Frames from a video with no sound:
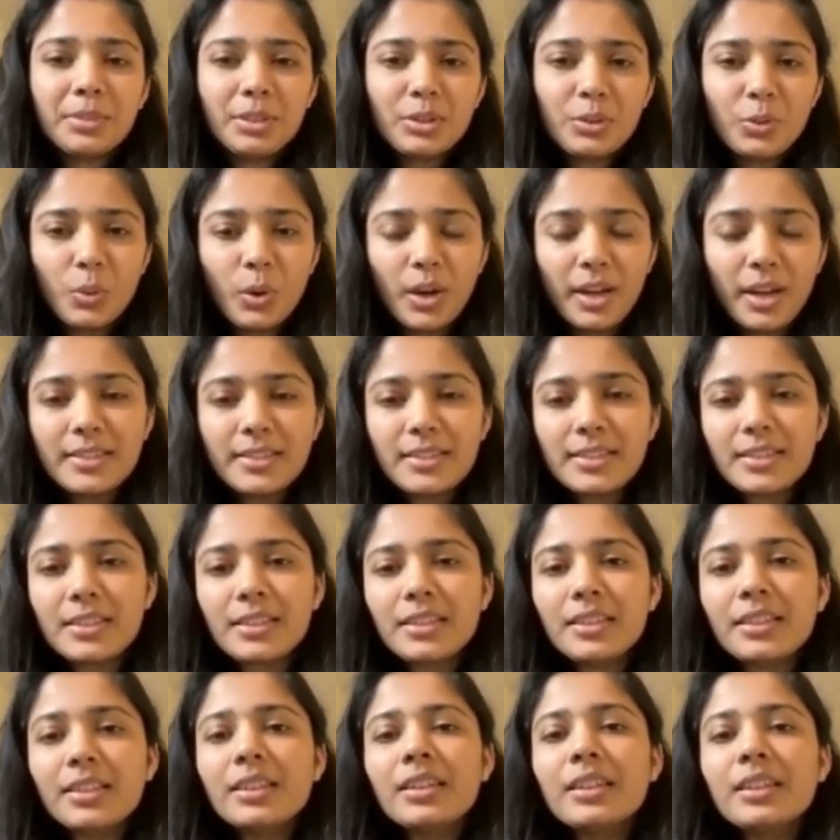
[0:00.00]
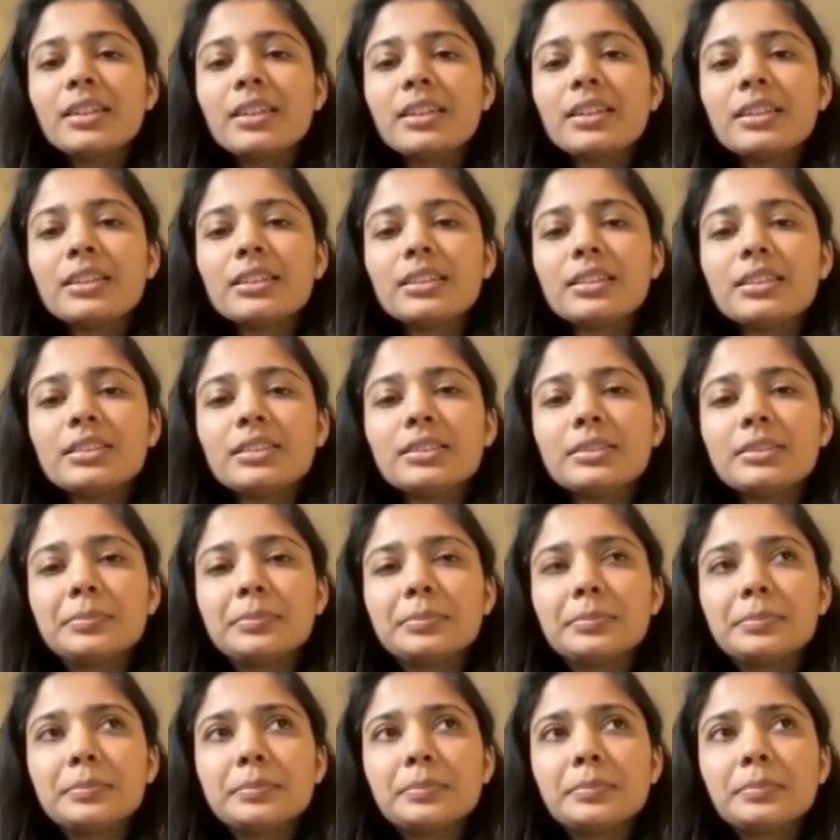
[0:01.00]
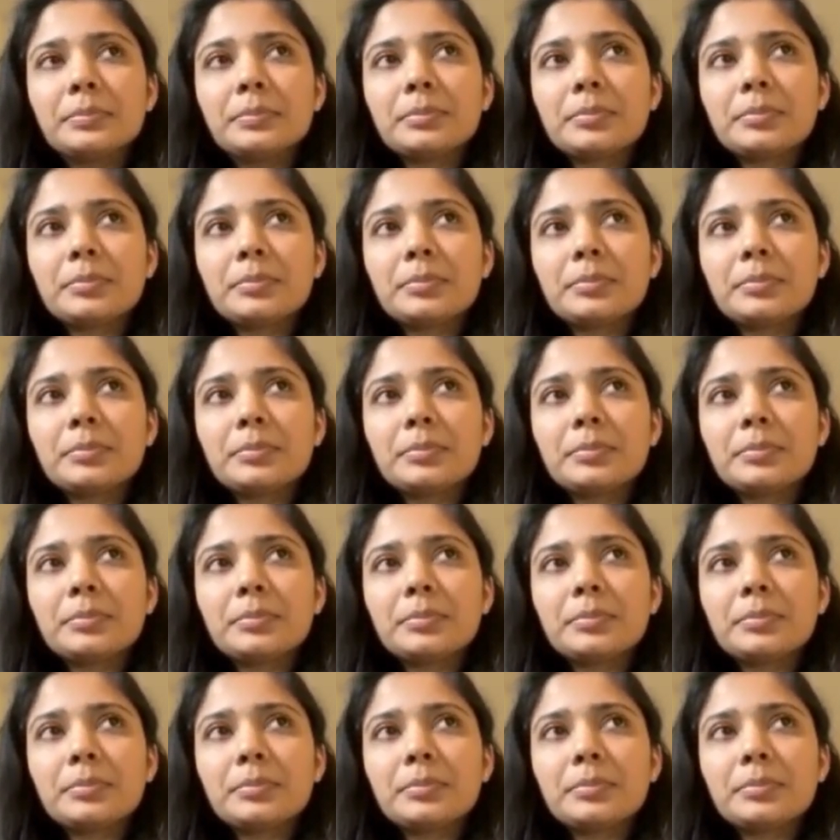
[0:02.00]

US um,